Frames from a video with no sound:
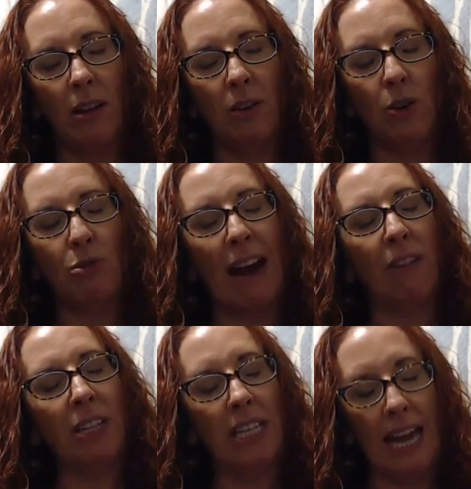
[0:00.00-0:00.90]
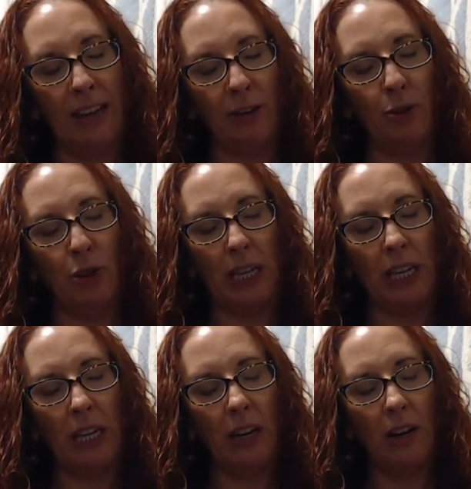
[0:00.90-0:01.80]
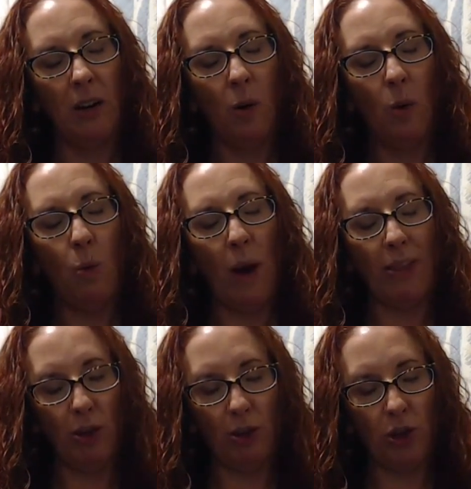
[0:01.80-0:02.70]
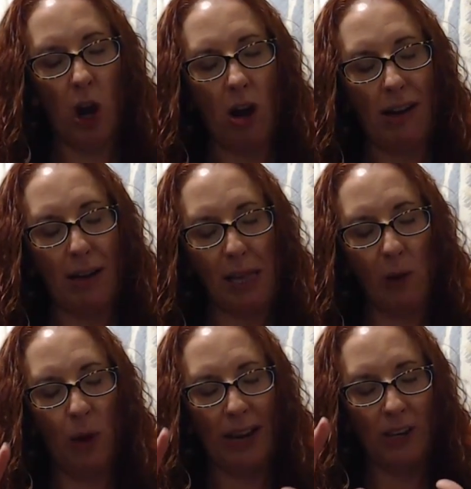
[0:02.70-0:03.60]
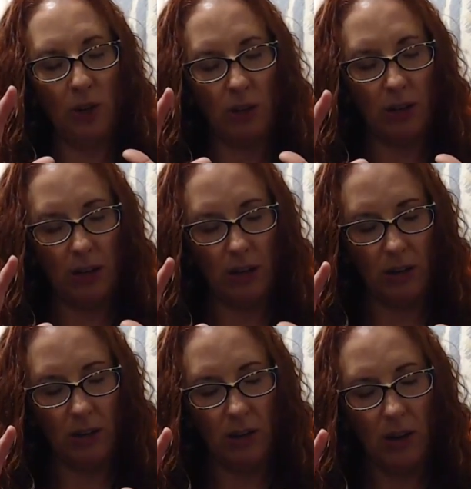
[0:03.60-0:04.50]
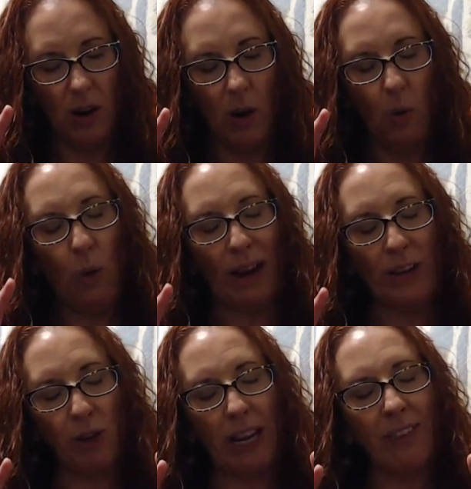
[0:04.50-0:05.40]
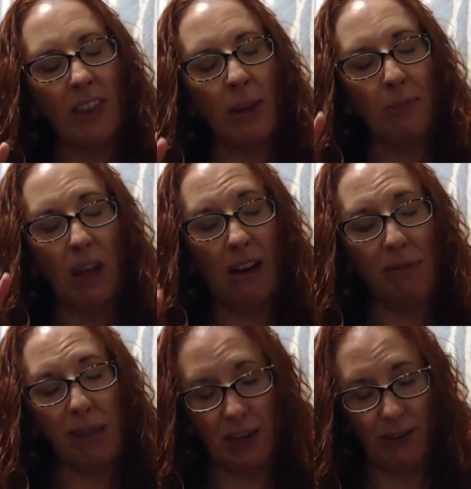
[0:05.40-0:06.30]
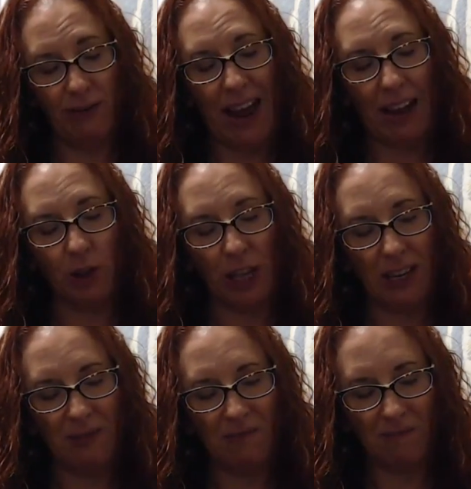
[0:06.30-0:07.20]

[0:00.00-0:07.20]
grounded energy with your dog. So when you're giving them loves and affection,